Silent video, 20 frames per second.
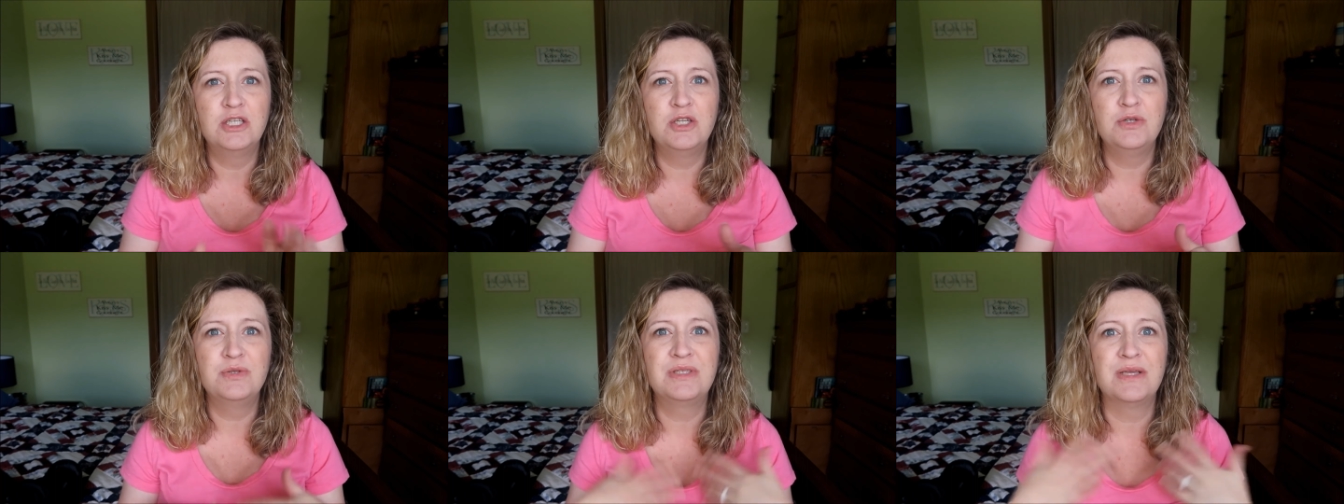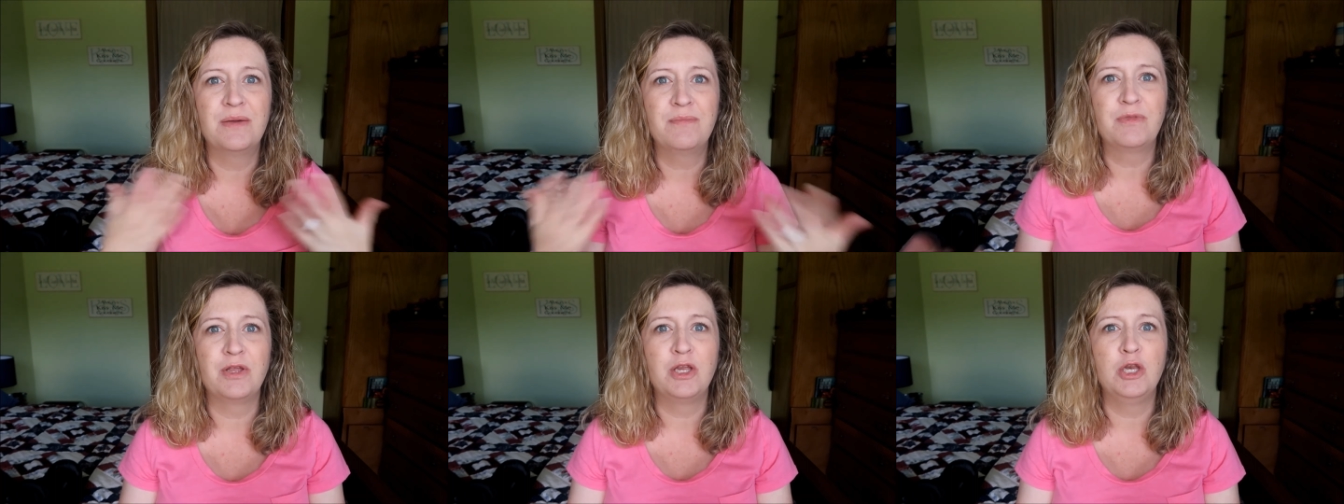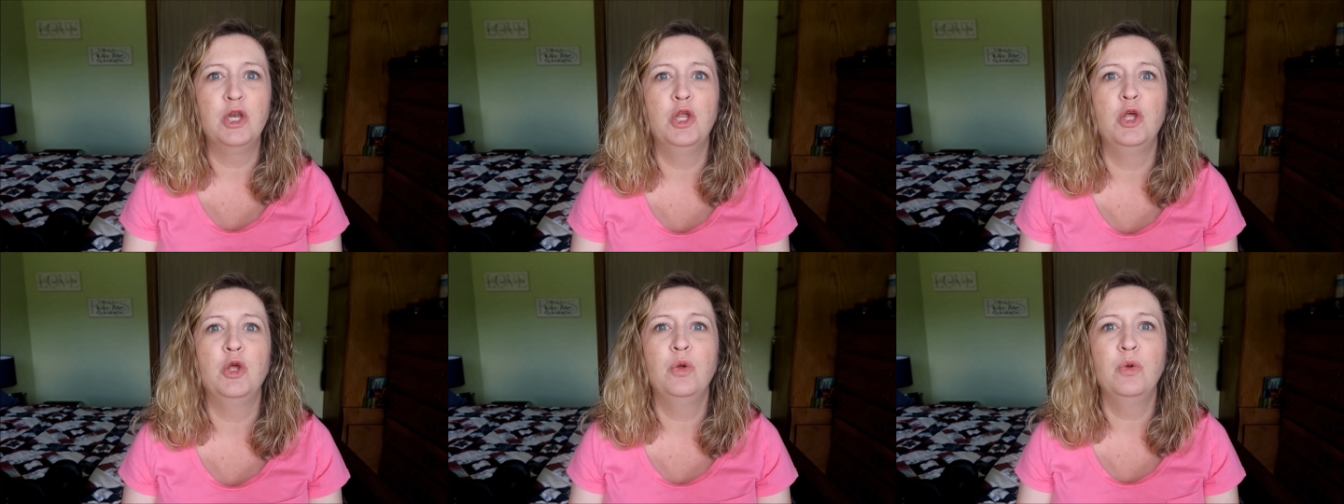do
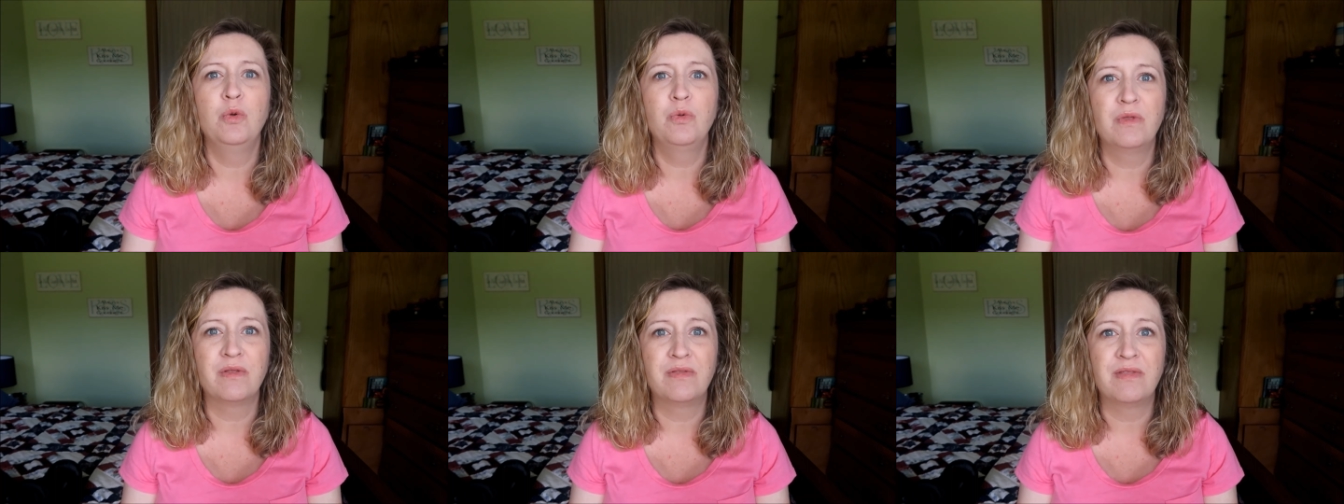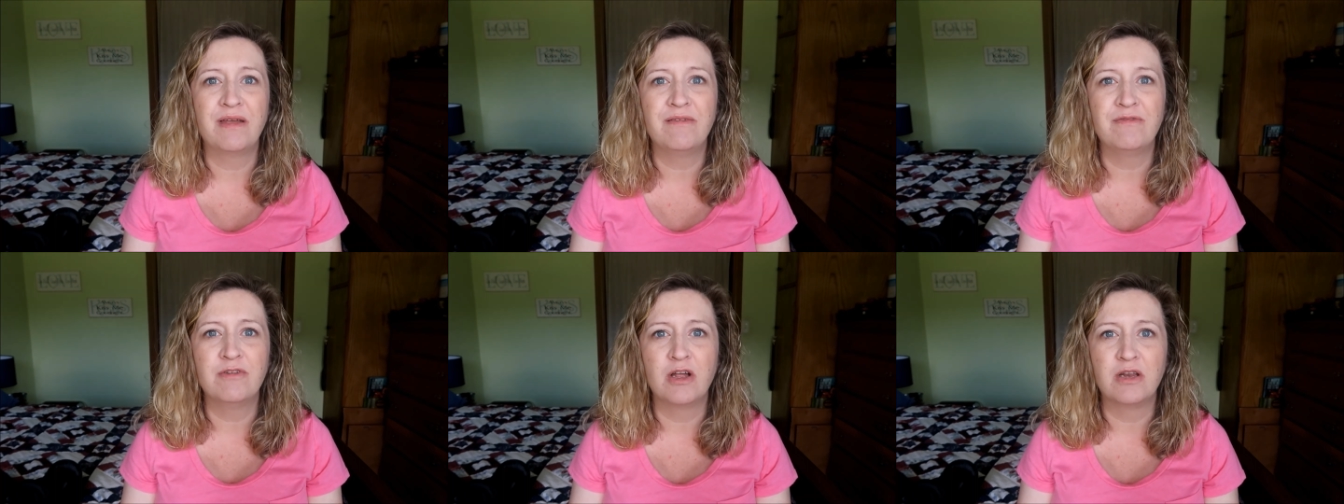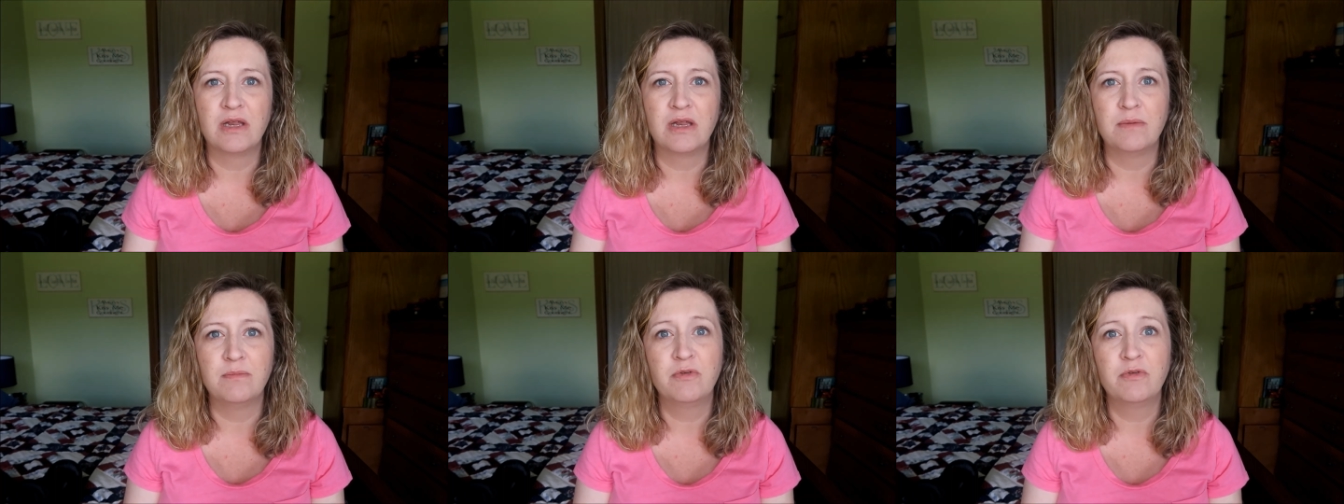something new that they've
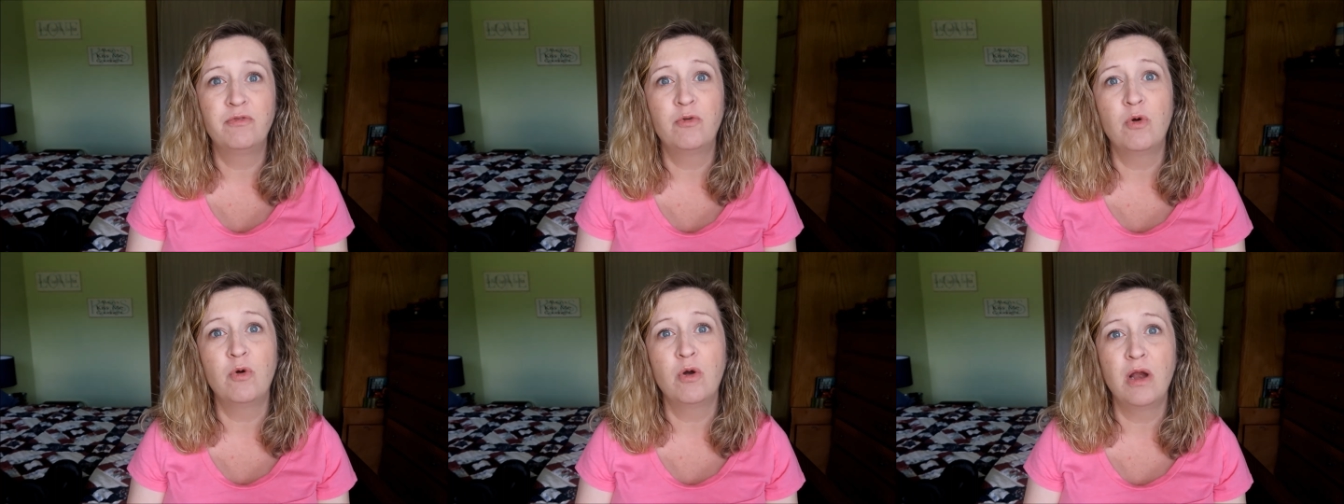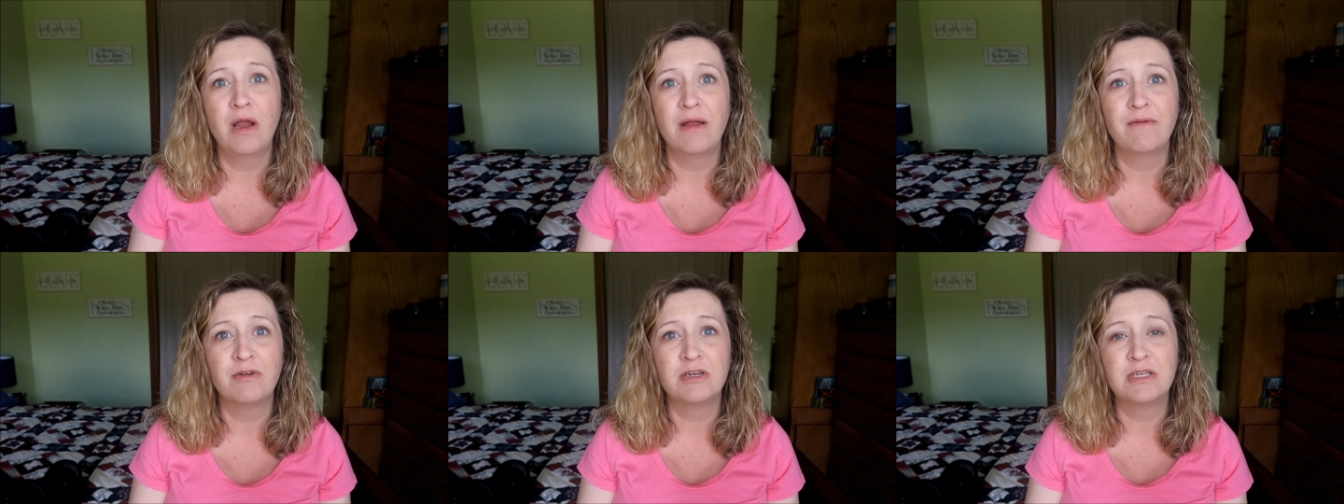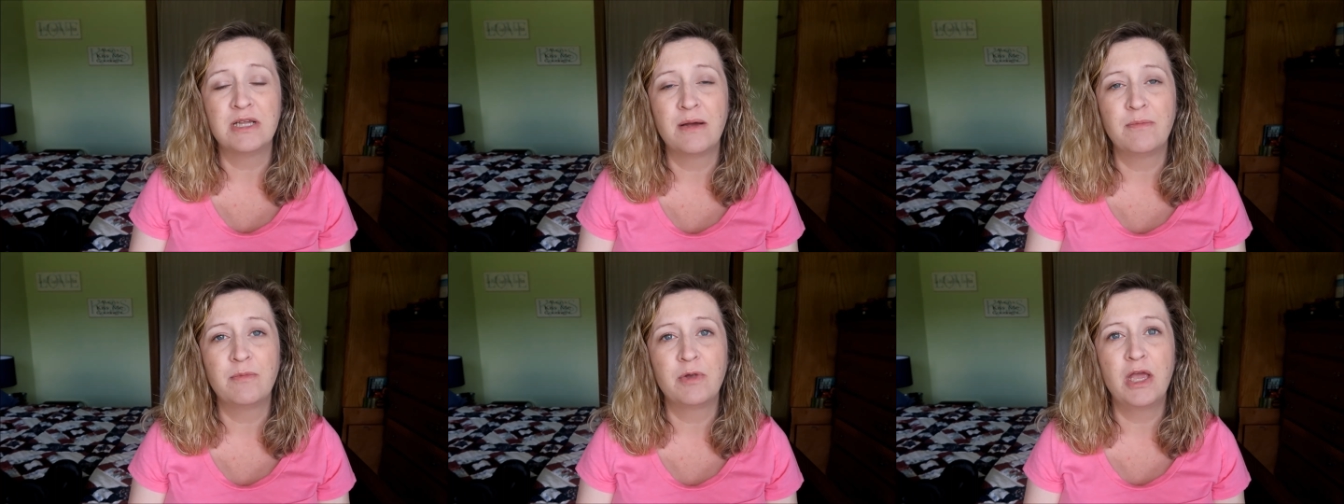not done before every
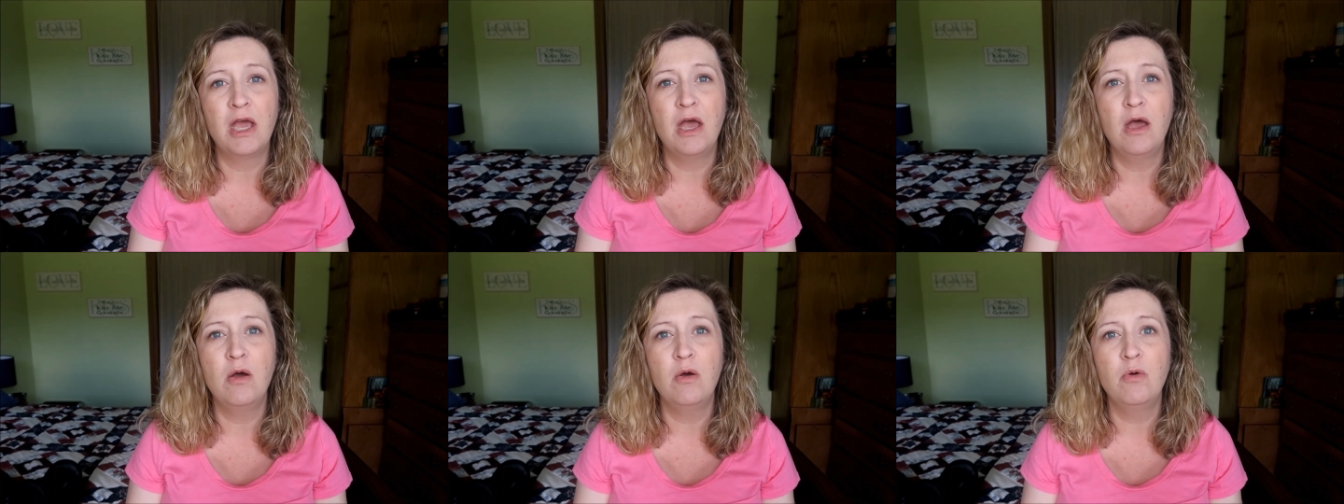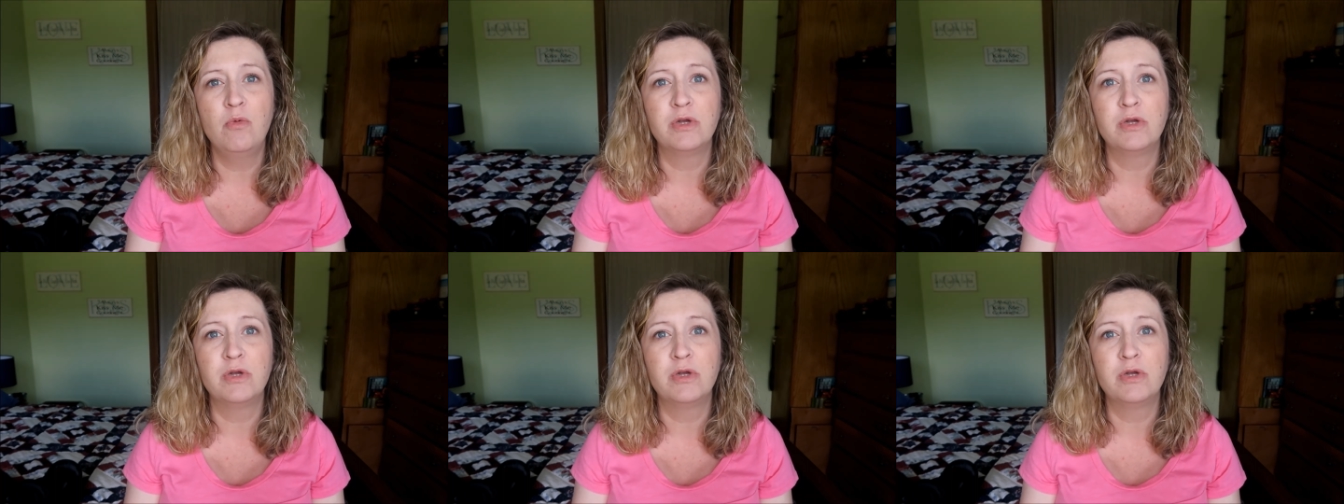time we go,